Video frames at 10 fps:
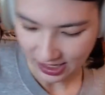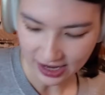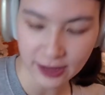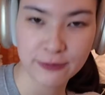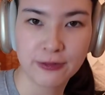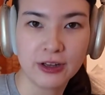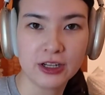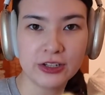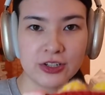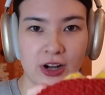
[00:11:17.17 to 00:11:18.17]
I have
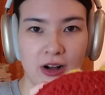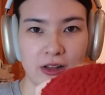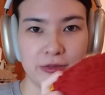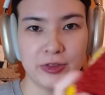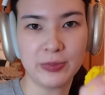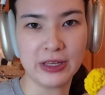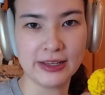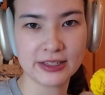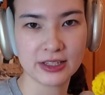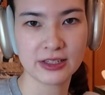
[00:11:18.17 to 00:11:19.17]
finished all of the
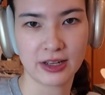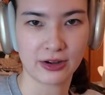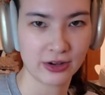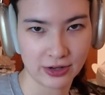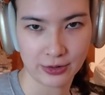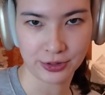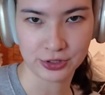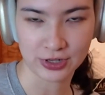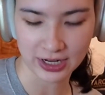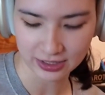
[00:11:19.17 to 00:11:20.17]
pieces that are going to go on the
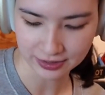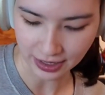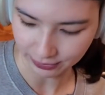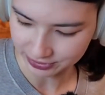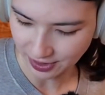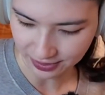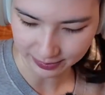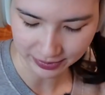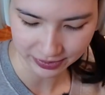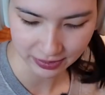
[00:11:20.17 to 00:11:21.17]
dragon. I will talk
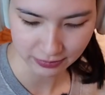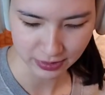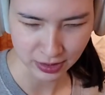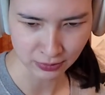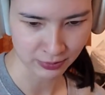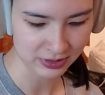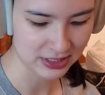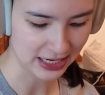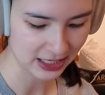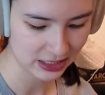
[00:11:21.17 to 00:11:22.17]
about them in 1
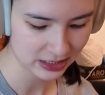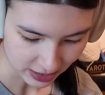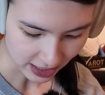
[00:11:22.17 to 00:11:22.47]
second.